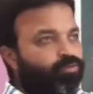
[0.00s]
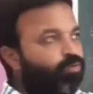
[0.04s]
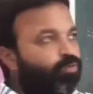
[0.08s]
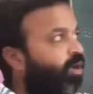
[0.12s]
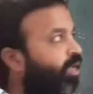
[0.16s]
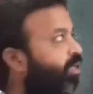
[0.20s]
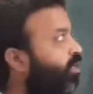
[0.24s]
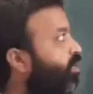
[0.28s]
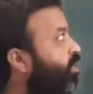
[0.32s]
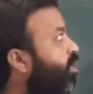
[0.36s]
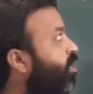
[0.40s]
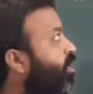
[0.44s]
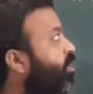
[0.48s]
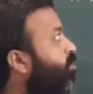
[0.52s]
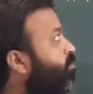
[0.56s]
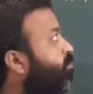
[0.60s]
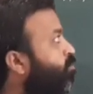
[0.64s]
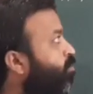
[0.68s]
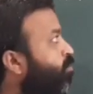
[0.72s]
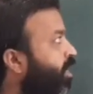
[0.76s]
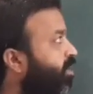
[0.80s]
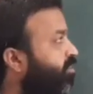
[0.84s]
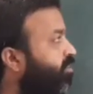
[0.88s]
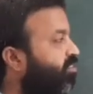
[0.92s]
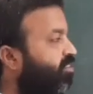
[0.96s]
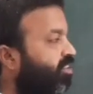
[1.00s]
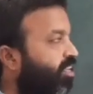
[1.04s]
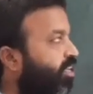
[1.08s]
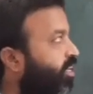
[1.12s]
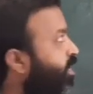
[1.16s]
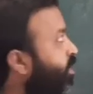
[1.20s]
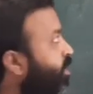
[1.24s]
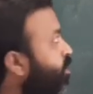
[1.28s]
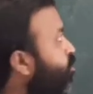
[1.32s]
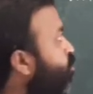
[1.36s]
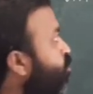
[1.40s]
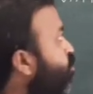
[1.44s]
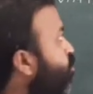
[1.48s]
1 plus
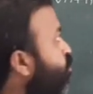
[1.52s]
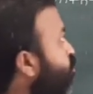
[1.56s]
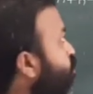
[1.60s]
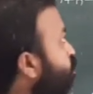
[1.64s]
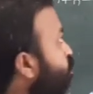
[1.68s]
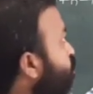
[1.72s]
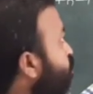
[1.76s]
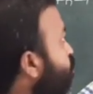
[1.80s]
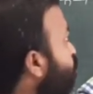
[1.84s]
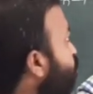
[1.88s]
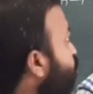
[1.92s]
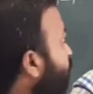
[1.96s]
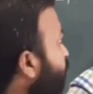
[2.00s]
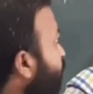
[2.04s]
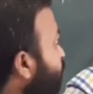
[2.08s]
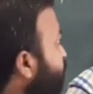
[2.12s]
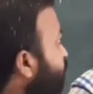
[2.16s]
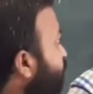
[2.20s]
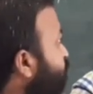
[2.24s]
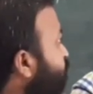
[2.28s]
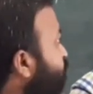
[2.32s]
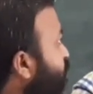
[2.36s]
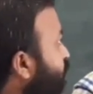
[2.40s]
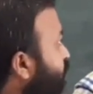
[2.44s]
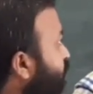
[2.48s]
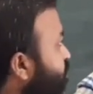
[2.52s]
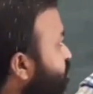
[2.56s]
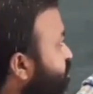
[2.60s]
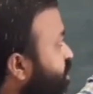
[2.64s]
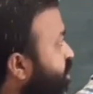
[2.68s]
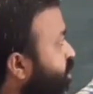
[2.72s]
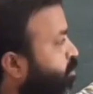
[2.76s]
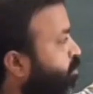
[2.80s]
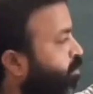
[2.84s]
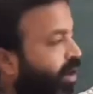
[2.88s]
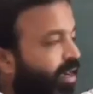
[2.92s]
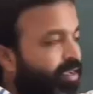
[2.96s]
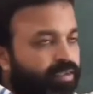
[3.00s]
a2 yn plus
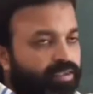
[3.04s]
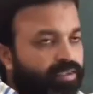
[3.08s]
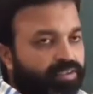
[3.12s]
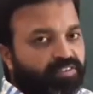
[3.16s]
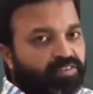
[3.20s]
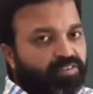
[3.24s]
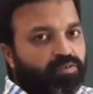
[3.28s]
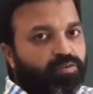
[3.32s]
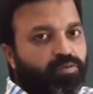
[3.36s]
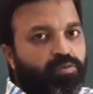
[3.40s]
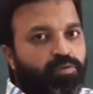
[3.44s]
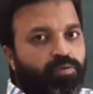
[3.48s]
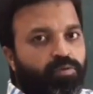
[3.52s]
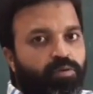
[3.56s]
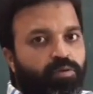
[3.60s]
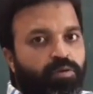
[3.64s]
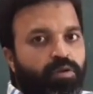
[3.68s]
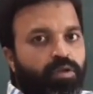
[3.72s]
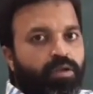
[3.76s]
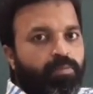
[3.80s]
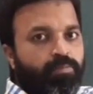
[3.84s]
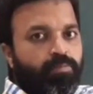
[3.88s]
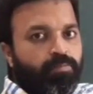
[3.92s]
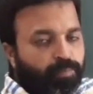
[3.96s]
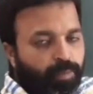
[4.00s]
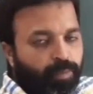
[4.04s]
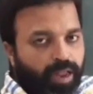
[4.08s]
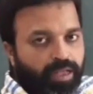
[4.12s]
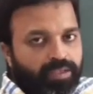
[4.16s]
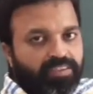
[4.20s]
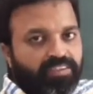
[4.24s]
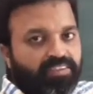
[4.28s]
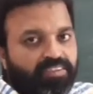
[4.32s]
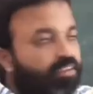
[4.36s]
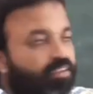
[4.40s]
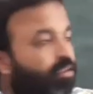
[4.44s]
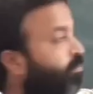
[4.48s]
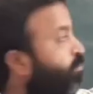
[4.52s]
k minus 2
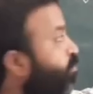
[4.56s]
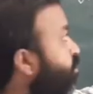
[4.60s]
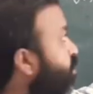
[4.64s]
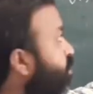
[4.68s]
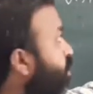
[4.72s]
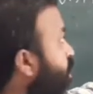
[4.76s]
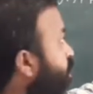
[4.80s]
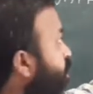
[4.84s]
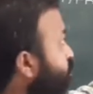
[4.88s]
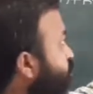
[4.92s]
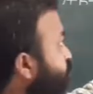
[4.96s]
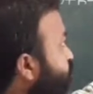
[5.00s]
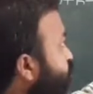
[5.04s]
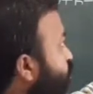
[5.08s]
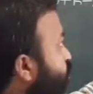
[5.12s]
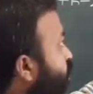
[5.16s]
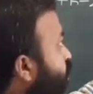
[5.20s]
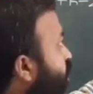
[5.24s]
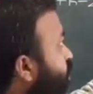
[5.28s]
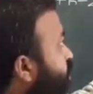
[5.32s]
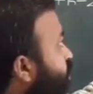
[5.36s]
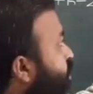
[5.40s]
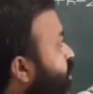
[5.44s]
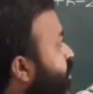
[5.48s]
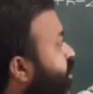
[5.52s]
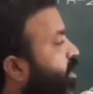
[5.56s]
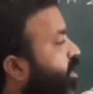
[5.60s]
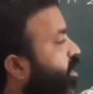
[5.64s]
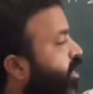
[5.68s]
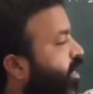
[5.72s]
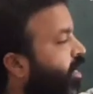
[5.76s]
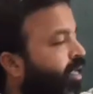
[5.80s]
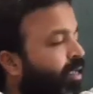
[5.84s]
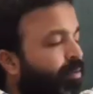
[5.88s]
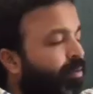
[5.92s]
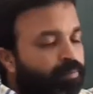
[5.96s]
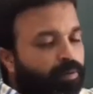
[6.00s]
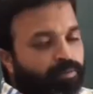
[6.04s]
plus and so on
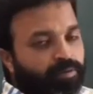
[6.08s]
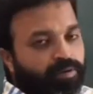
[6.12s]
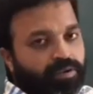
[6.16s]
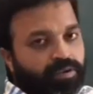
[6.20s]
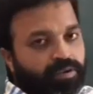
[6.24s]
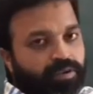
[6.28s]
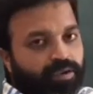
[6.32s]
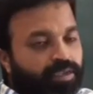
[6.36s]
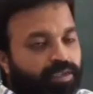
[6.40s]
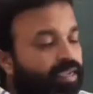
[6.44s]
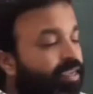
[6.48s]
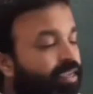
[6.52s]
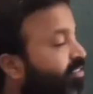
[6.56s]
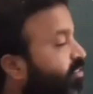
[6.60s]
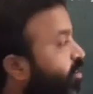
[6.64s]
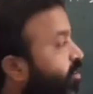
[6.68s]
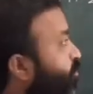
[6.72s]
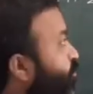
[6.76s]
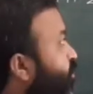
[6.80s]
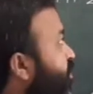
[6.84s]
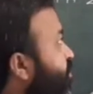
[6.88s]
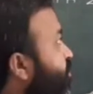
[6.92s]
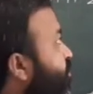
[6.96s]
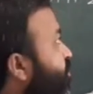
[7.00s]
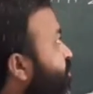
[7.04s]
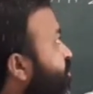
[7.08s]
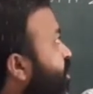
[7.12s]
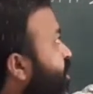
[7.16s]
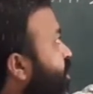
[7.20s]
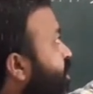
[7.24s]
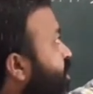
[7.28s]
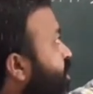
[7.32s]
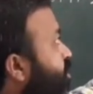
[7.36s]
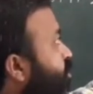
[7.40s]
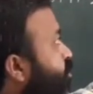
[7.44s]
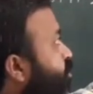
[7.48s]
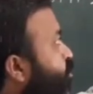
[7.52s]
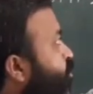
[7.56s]
a power a suffix
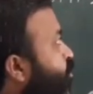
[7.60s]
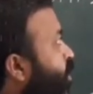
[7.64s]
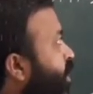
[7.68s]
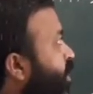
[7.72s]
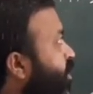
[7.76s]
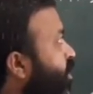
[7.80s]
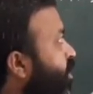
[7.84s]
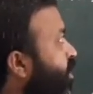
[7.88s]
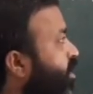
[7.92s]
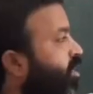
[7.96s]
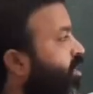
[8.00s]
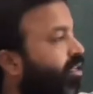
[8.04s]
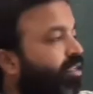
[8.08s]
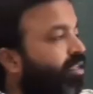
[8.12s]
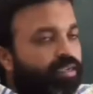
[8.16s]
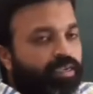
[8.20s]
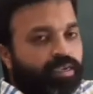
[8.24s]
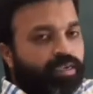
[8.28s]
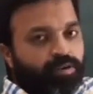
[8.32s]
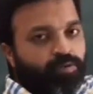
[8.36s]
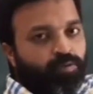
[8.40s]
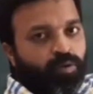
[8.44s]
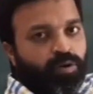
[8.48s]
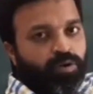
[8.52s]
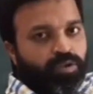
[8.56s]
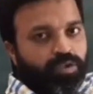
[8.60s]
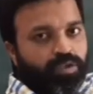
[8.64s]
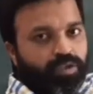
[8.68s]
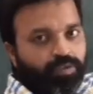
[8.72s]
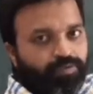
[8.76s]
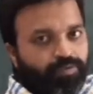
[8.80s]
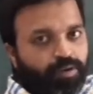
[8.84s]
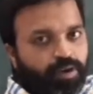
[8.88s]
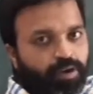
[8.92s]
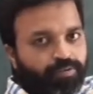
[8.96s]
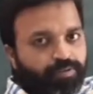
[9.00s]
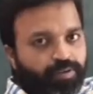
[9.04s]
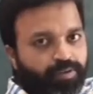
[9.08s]
k yn equal to
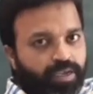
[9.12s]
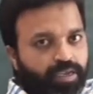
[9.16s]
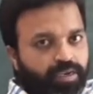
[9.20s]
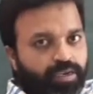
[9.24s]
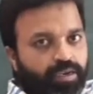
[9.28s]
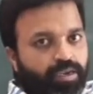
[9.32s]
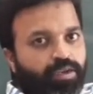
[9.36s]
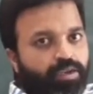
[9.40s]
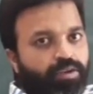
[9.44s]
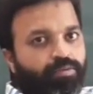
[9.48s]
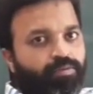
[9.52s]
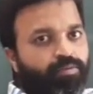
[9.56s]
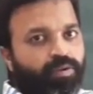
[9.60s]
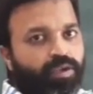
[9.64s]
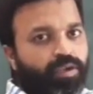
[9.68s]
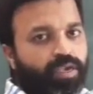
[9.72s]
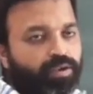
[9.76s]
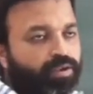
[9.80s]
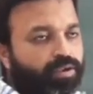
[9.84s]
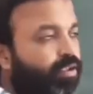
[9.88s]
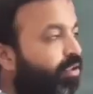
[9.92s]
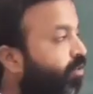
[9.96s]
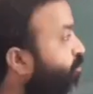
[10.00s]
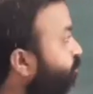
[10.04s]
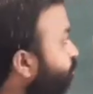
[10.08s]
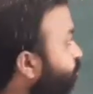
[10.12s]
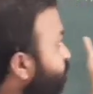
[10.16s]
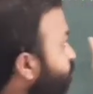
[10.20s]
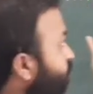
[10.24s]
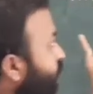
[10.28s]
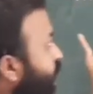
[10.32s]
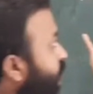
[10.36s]
f of n. If we